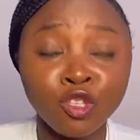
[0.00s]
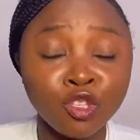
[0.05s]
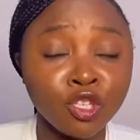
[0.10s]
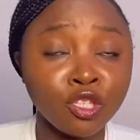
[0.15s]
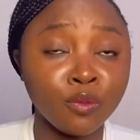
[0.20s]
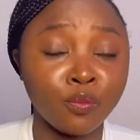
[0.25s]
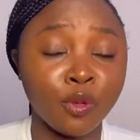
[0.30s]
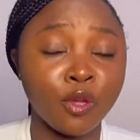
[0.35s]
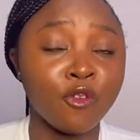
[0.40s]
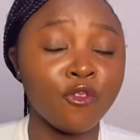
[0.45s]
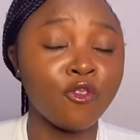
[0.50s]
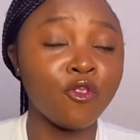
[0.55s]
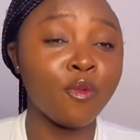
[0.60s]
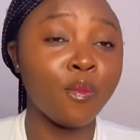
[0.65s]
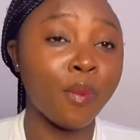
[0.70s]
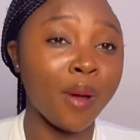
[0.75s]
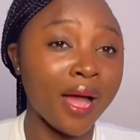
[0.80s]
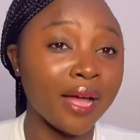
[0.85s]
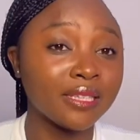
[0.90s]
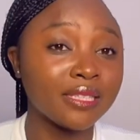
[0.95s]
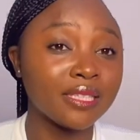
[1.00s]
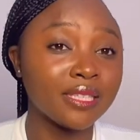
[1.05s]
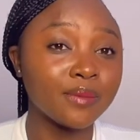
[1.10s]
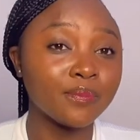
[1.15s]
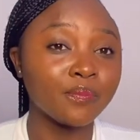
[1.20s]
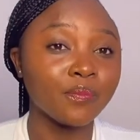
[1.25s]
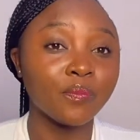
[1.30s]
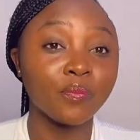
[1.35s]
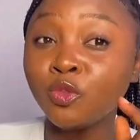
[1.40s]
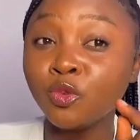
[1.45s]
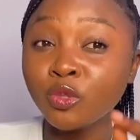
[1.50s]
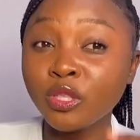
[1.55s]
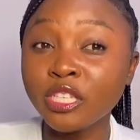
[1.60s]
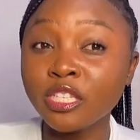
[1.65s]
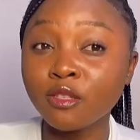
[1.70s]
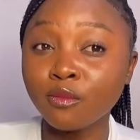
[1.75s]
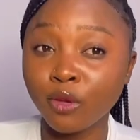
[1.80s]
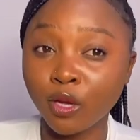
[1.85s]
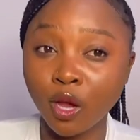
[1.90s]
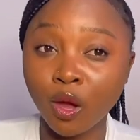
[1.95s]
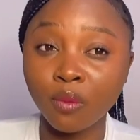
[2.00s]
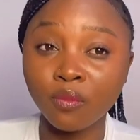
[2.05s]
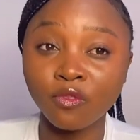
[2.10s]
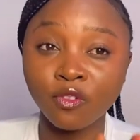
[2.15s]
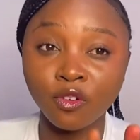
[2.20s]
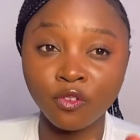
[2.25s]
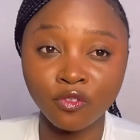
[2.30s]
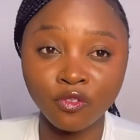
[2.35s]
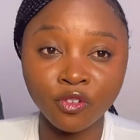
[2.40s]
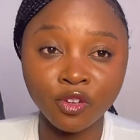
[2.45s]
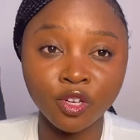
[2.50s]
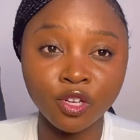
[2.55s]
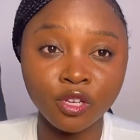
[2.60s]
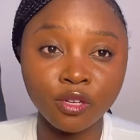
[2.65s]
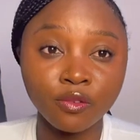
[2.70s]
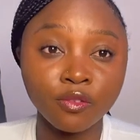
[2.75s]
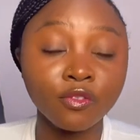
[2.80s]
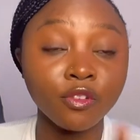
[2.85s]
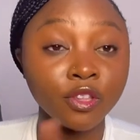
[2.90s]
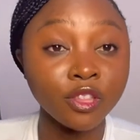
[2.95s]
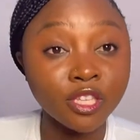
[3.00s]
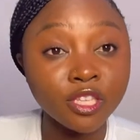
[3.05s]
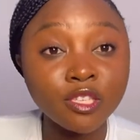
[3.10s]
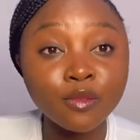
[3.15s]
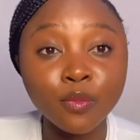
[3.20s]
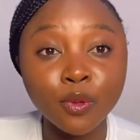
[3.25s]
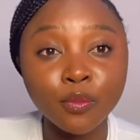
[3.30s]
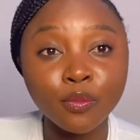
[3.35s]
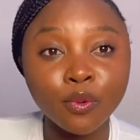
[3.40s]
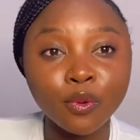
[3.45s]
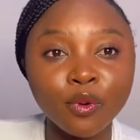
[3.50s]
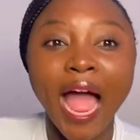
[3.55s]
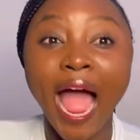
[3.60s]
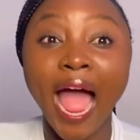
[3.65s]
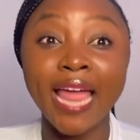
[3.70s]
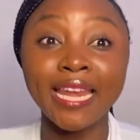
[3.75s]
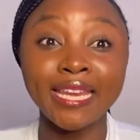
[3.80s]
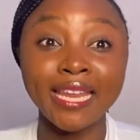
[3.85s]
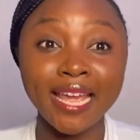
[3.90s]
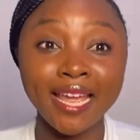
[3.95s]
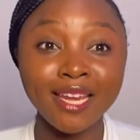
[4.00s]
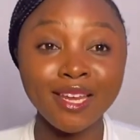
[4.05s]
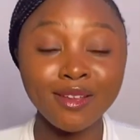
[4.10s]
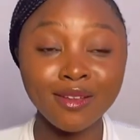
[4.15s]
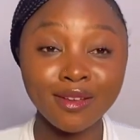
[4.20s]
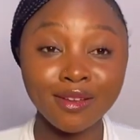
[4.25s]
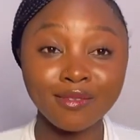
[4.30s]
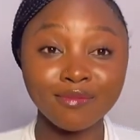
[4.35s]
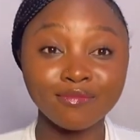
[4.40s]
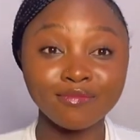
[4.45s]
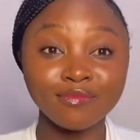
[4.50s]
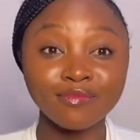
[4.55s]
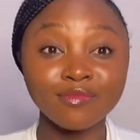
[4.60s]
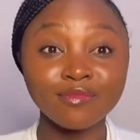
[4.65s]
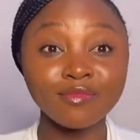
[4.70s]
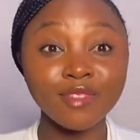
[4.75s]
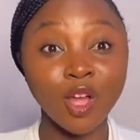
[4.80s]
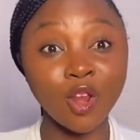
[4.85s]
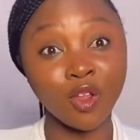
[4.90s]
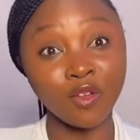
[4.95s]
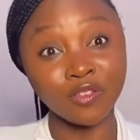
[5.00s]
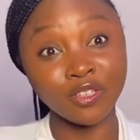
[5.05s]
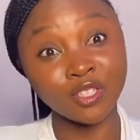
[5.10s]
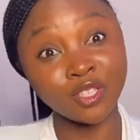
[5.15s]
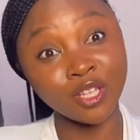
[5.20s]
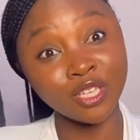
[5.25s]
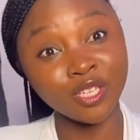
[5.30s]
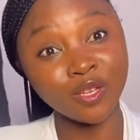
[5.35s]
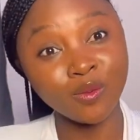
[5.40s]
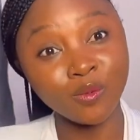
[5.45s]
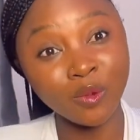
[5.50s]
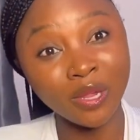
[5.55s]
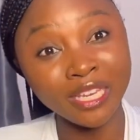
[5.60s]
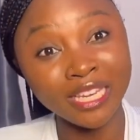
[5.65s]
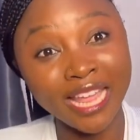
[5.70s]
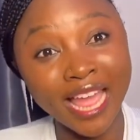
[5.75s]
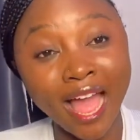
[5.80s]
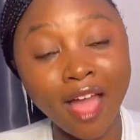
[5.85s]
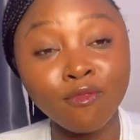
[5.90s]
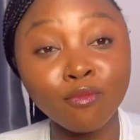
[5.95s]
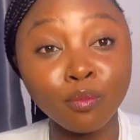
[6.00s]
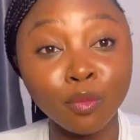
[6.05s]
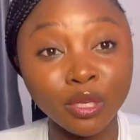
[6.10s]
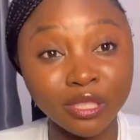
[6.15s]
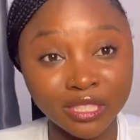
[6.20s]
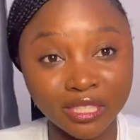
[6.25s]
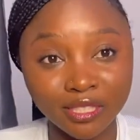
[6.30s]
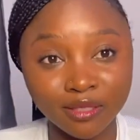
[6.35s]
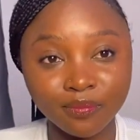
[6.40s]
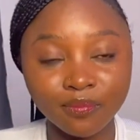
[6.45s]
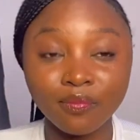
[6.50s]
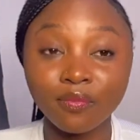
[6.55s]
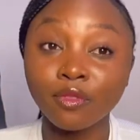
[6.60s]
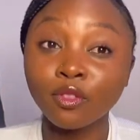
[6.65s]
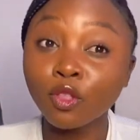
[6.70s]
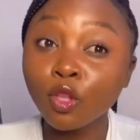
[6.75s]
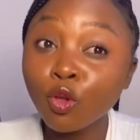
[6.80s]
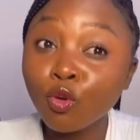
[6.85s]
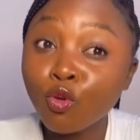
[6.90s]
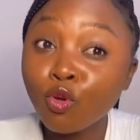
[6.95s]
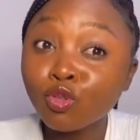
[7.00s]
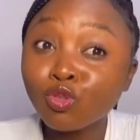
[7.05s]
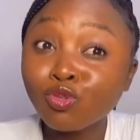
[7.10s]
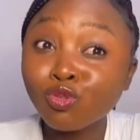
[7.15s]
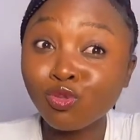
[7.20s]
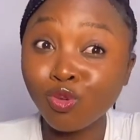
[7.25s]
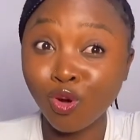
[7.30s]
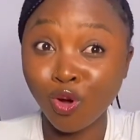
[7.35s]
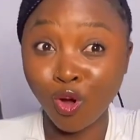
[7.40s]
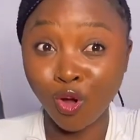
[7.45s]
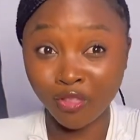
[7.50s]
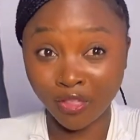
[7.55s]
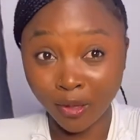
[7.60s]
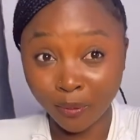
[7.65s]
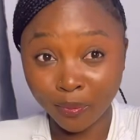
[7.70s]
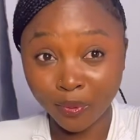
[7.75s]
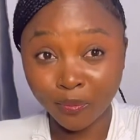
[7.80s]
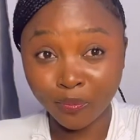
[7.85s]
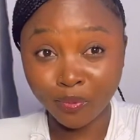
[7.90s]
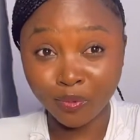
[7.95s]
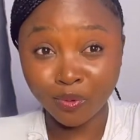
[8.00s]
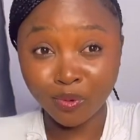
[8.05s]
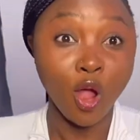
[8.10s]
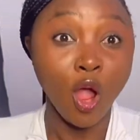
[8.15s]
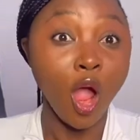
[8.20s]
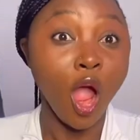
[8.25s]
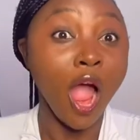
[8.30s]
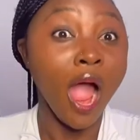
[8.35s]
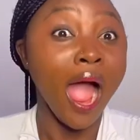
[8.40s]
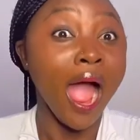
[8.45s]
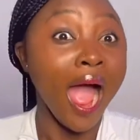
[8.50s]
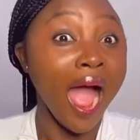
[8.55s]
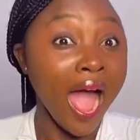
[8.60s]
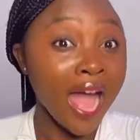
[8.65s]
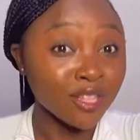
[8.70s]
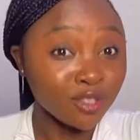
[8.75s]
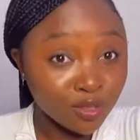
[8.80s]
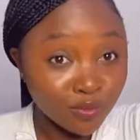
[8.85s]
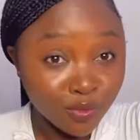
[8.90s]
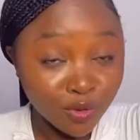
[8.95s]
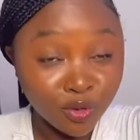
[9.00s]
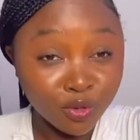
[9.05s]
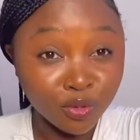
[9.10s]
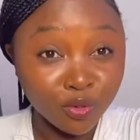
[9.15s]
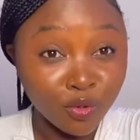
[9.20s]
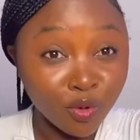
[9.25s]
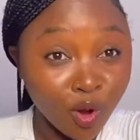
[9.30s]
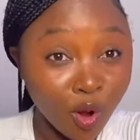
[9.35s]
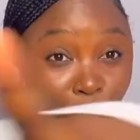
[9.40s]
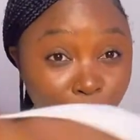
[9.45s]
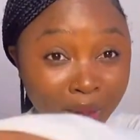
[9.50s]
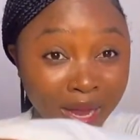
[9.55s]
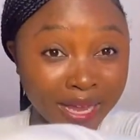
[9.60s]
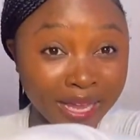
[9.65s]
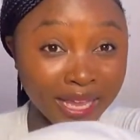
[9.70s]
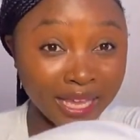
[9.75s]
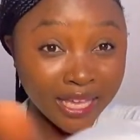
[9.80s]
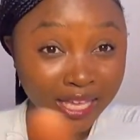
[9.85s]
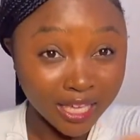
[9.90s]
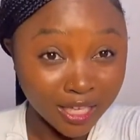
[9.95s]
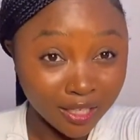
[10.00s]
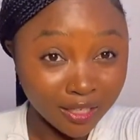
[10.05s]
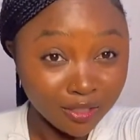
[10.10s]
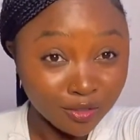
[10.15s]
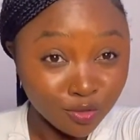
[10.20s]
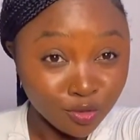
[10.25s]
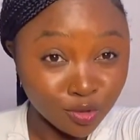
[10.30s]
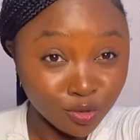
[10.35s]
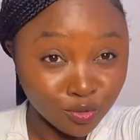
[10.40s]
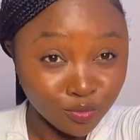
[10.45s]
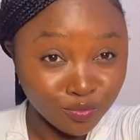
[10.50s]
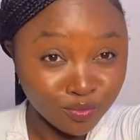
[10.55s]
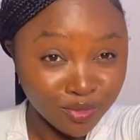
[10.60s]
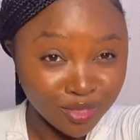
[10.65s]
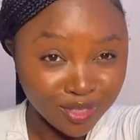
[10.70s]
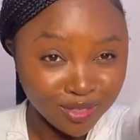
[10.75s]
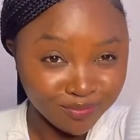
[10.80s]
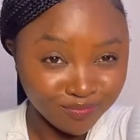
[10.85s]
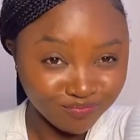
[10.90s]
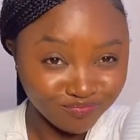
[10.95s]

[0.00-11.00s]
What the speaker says: know, the painful part. Do this makeup for free for these people, and then all of a sudden, when they have money, they go to other people, and tomorrow they'll come back again to me.